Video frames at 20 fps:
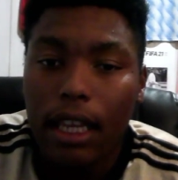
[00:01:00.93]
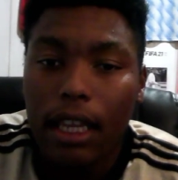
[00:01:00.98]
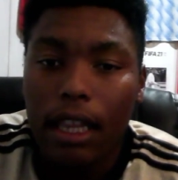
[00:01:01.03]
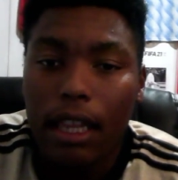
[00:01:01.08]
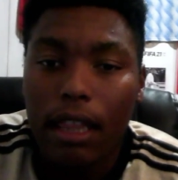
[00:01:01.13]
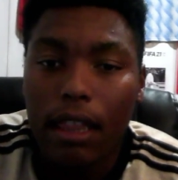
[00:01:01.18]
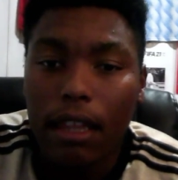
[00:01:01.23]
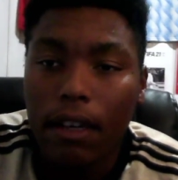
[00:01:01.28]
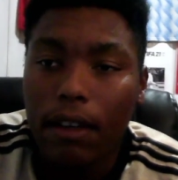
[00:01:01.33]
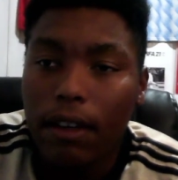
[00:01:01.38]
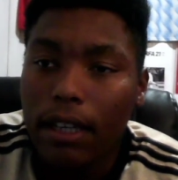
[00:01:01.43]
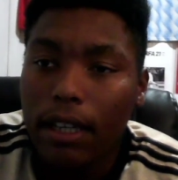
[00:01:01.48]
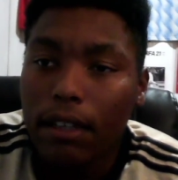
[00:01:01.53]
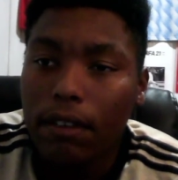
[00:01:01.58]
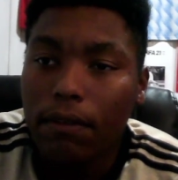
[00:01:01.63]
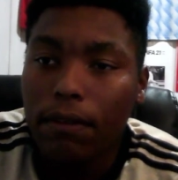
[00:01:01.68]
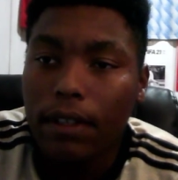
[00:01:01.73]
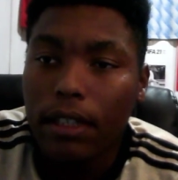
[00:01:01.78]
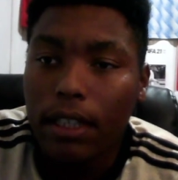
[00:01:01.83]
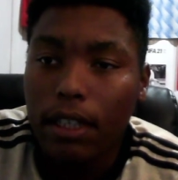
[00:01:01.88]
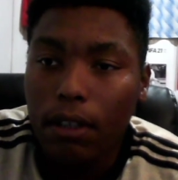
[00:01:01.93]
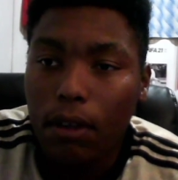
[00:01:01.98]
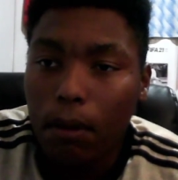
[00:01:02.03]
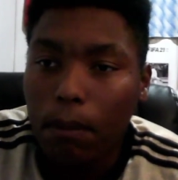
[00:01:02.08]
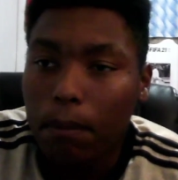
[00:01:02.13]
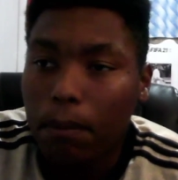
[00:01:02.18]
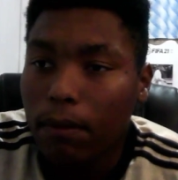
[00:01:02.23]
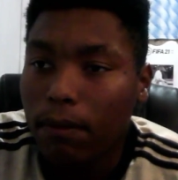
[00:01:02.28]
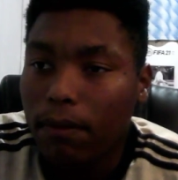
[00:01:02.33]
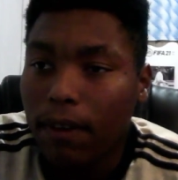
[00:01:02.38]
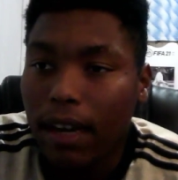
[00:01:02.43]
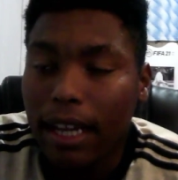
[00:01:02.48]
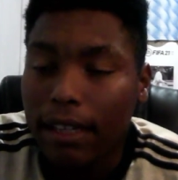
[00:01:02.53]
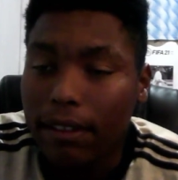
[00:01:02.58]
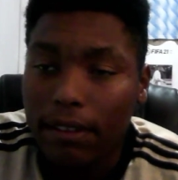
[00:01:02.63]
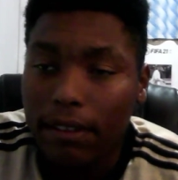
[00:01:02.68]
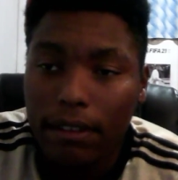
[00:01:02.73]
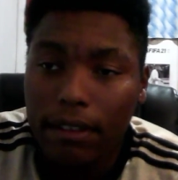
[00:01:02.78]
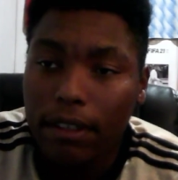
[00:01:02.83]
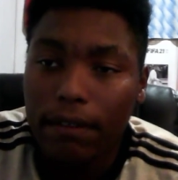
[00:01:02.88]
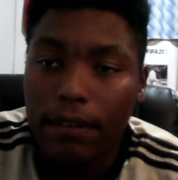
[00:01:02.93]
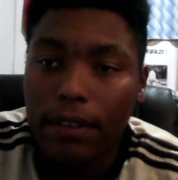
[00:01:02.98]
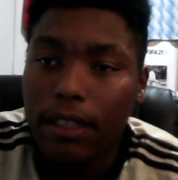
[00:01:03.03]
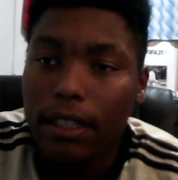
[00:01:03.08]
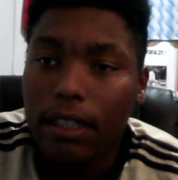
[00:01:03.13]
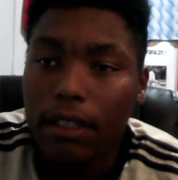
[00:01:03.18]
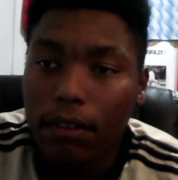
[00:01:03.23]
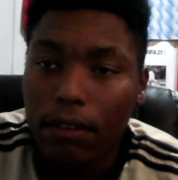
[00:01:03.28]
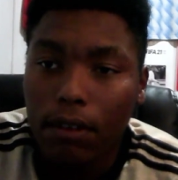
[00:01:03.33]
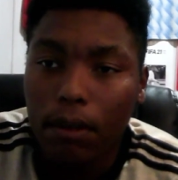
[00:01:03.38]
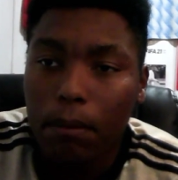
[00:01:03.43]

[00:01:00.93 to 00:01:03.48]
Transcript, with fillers: There is really no rest. There really is no